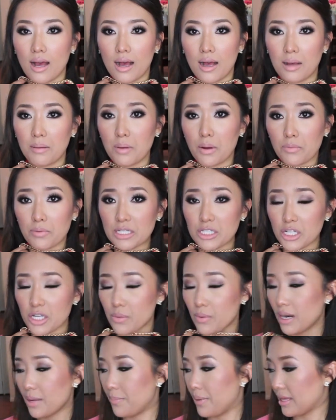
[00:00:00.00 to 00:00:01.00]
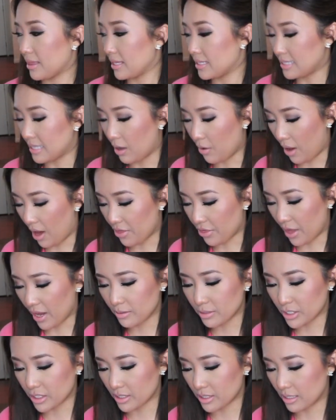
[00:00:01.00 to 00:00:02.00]
Um, originally when I picked this out I thought
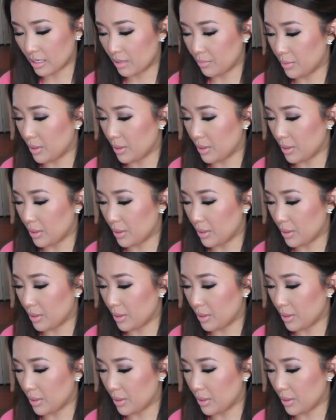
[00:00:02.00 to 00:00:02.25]
I was just going